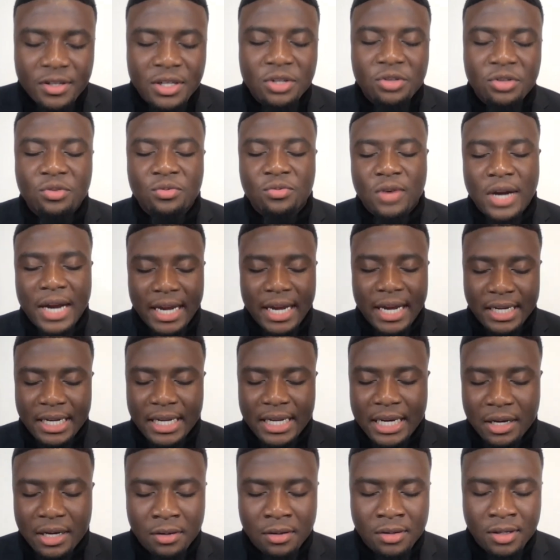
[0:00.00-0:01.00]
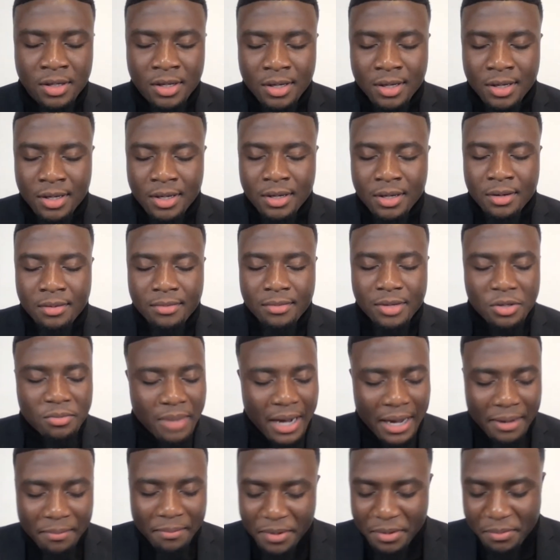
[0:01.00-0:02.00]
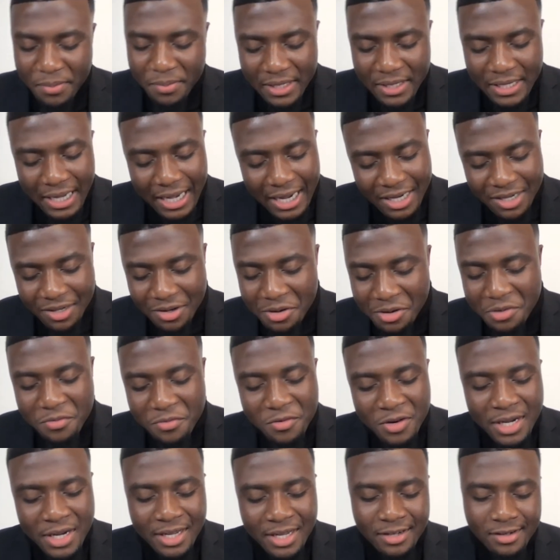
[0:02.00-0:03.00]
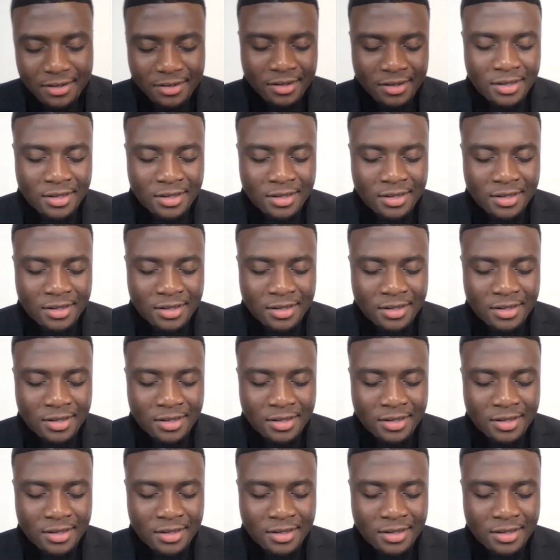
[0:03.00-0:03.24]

in you right now, you might be behind on rent,